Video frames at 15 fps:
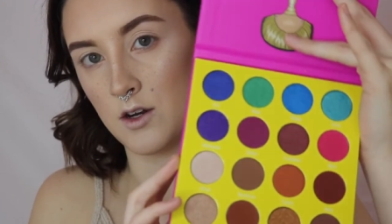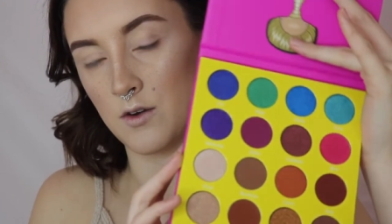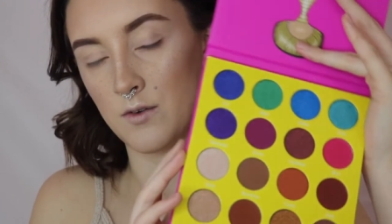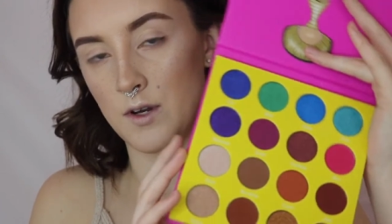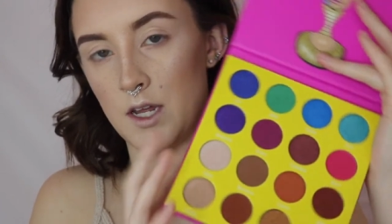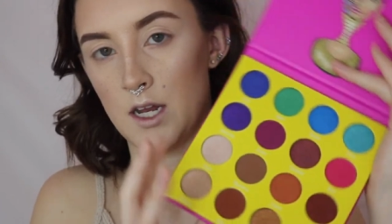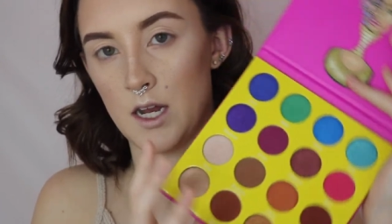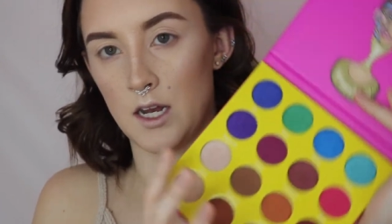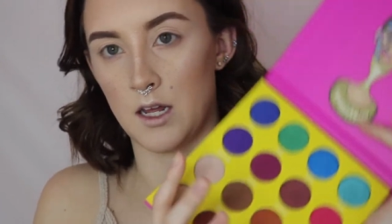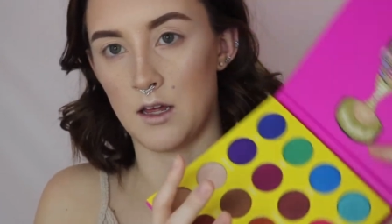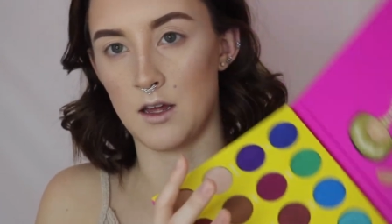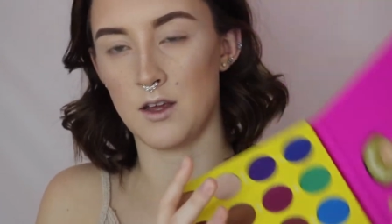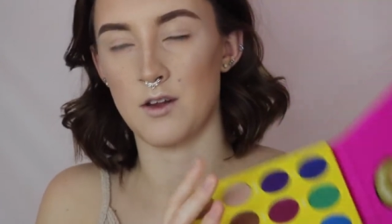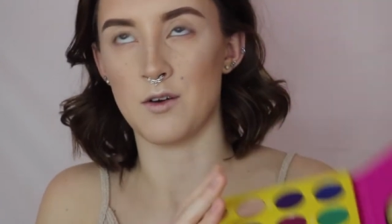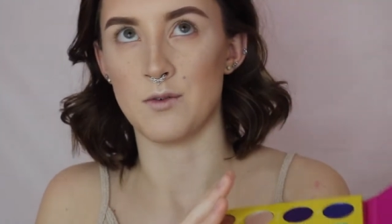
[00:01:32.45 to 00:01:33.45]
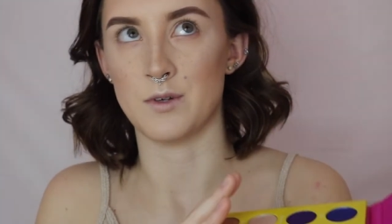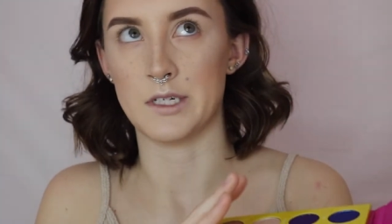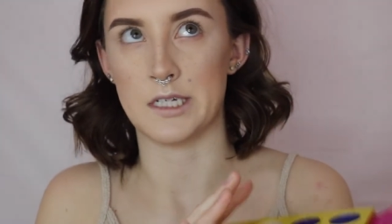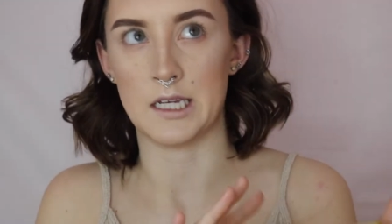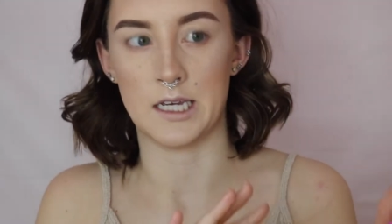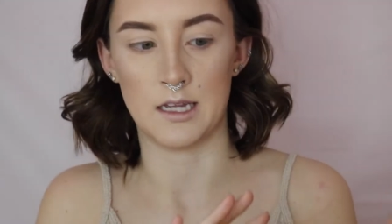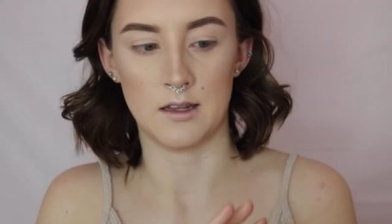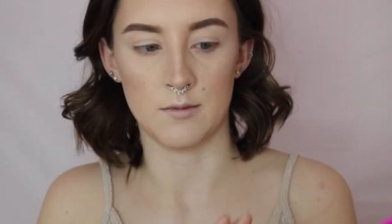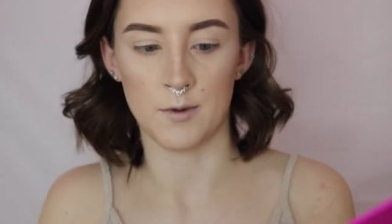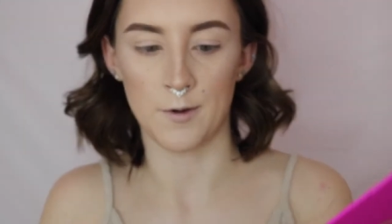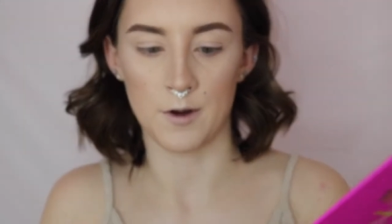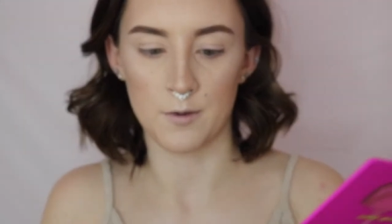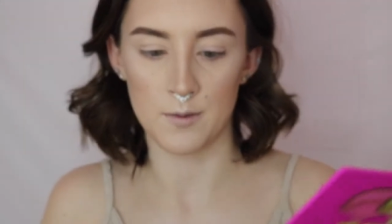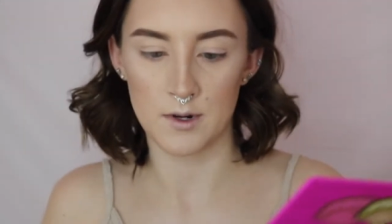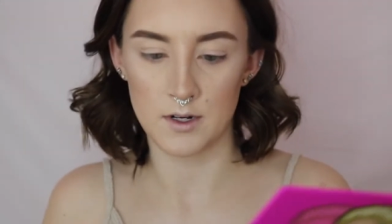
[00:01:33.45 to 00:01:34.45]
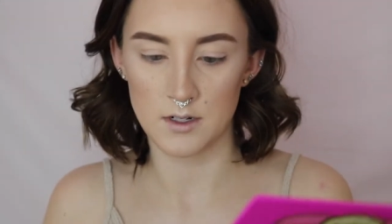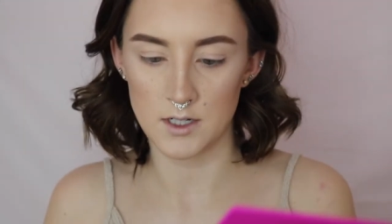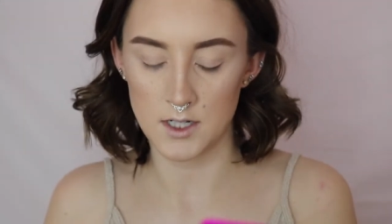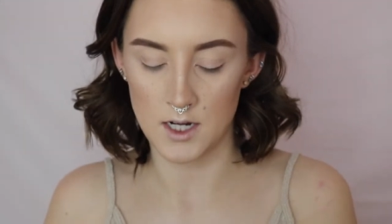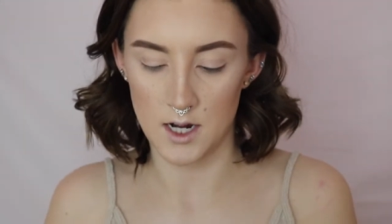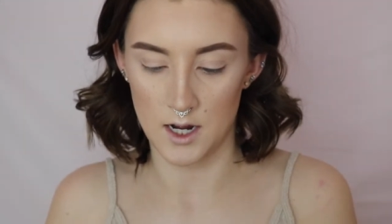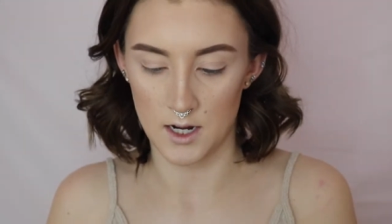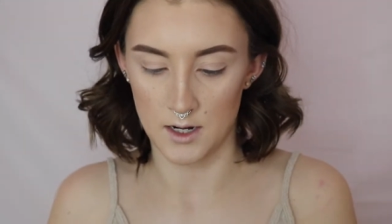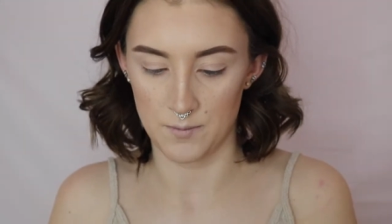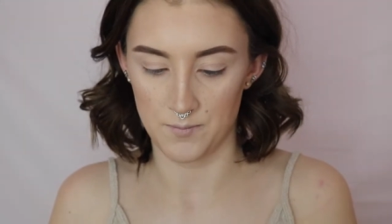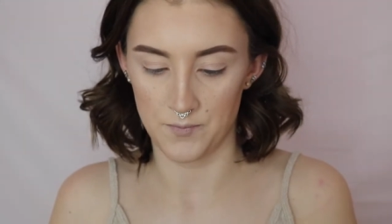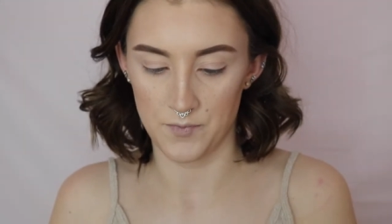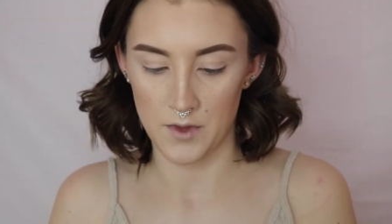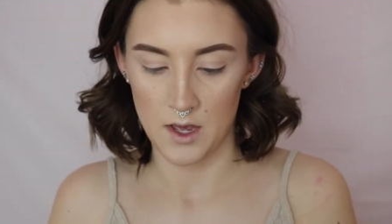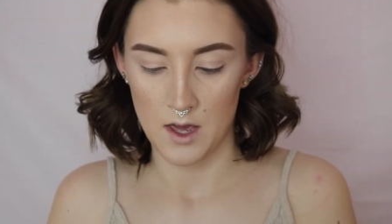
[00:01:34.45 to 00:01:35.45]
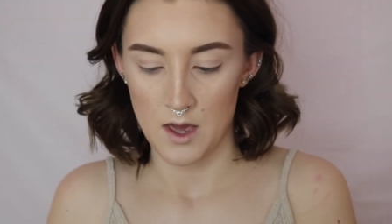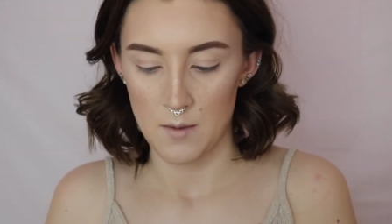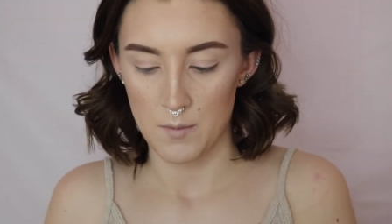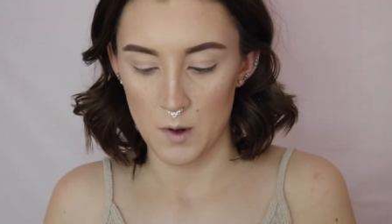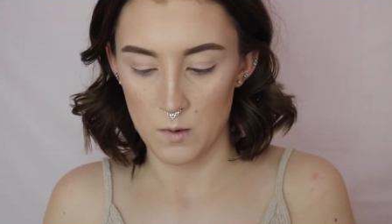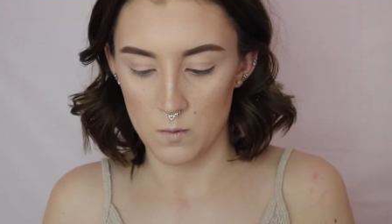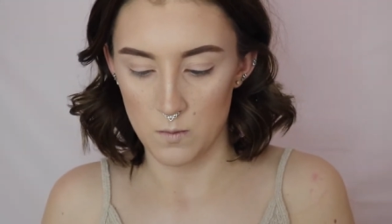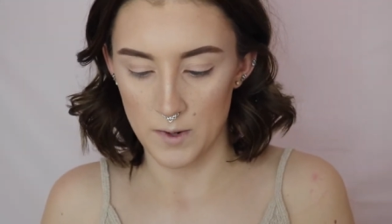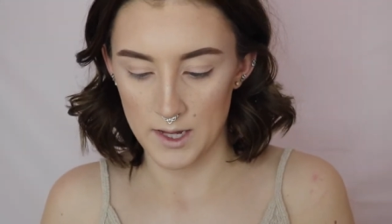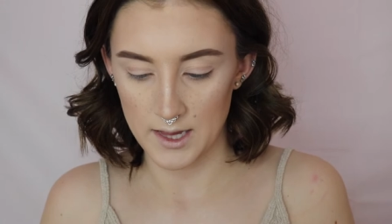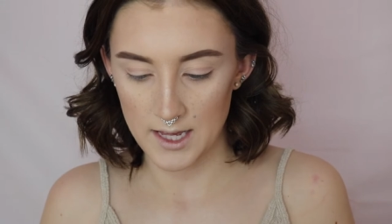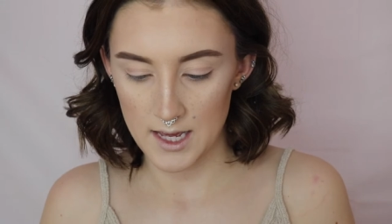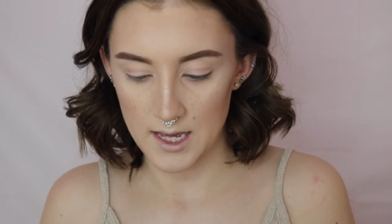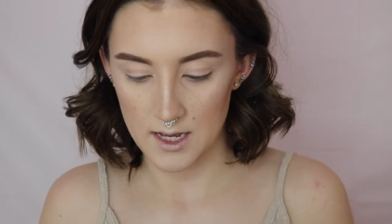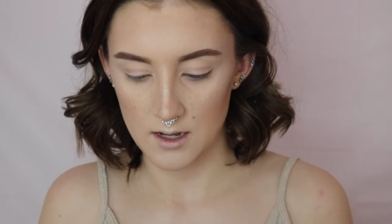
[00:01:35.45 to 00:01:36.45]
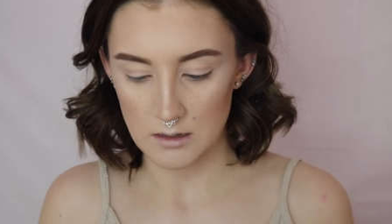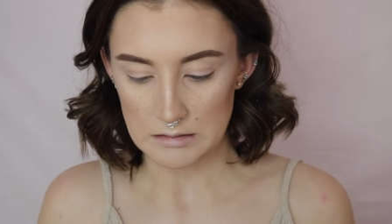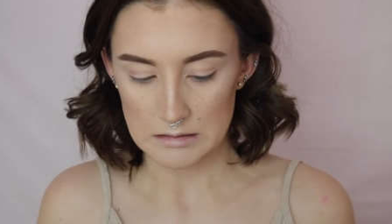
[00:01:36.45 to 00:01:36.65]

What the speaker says: don't need the bigger one. But really,